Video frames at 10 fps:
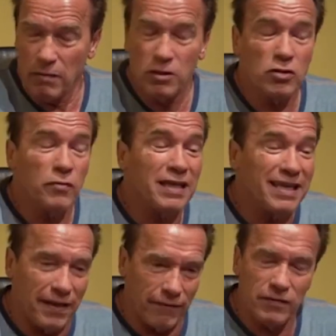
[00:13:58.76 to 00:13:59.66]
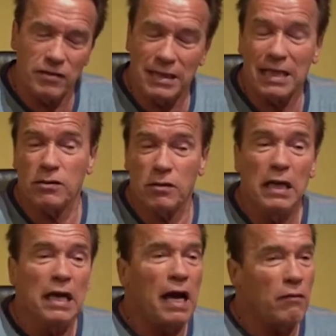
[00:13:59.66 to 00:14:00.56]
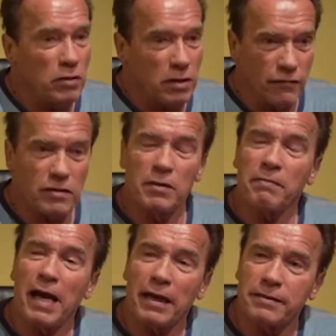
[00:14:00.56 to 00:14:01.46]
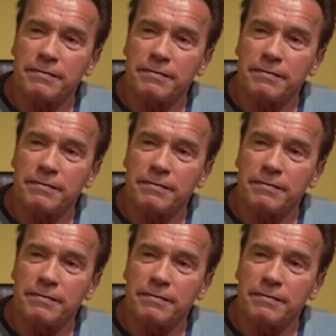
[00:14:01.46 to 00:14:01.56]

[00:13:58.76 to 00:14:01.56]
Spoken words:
How much do we give? So that's where I want to give something back.